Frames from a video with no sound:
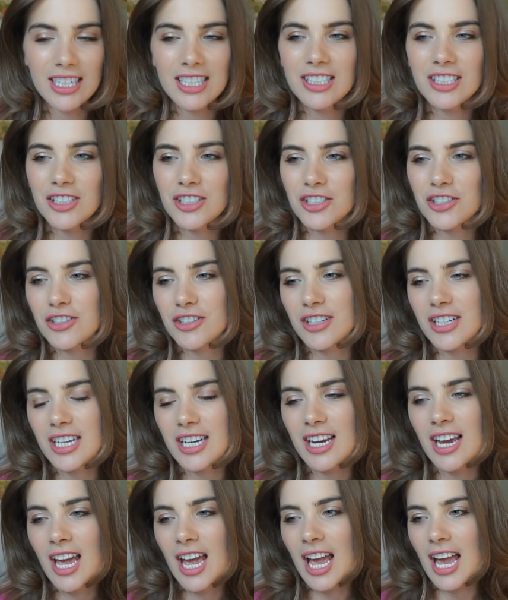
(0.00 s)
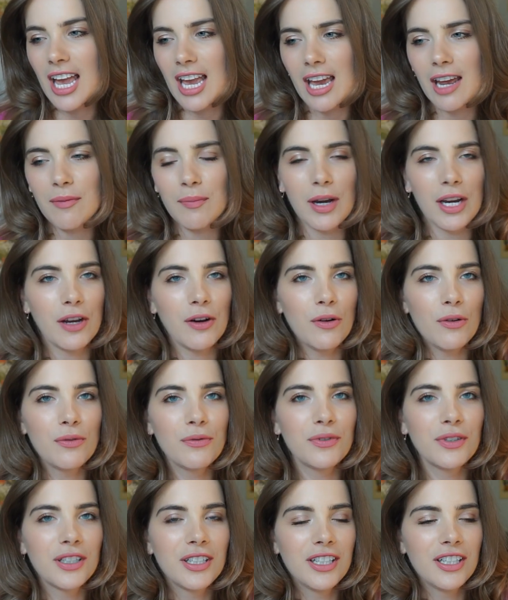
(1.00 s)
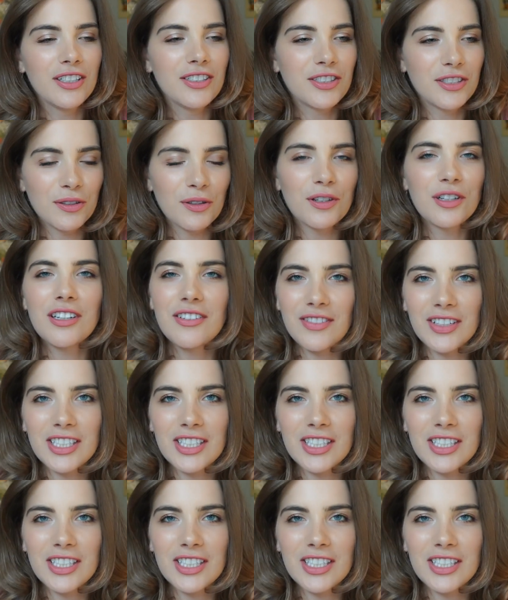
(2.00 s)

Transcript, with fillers: industry and my own sort of